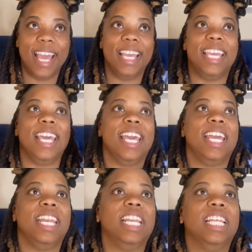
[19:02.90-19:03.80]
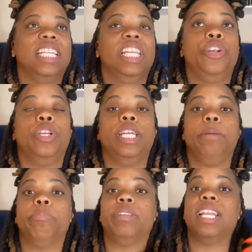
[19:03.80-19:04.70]
can literally
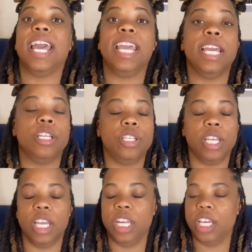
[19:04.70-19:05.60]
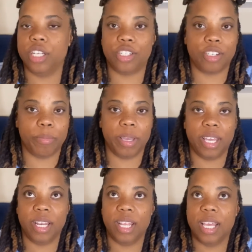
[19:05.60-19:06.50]
play in any
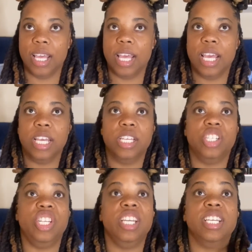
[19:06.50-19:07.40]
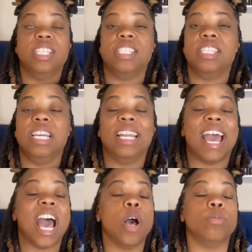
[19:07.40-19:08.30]
instrument. She can sing the
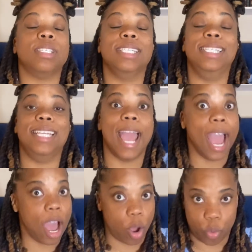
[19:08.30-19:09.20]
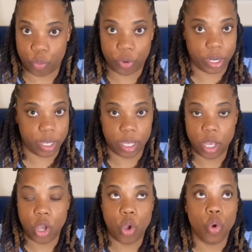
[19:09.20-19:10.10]
house down.
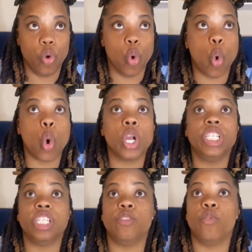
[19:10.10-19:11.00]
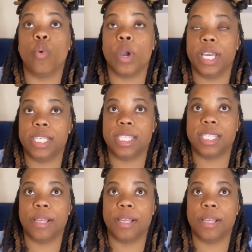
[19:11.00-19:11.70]
Gorgeous voice.